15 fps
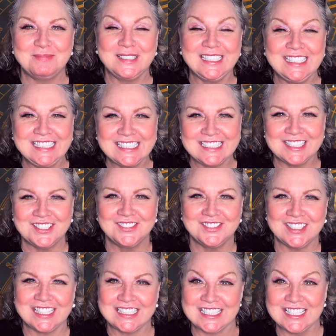Please don't
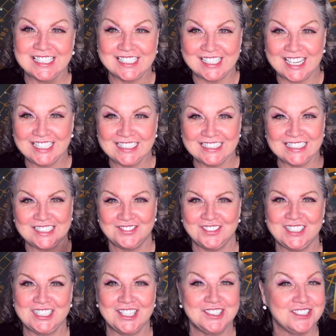forget to like this
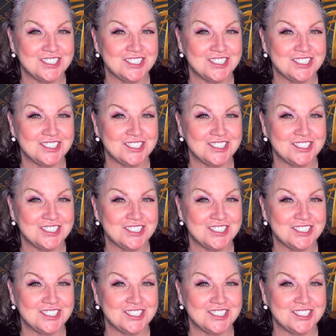video,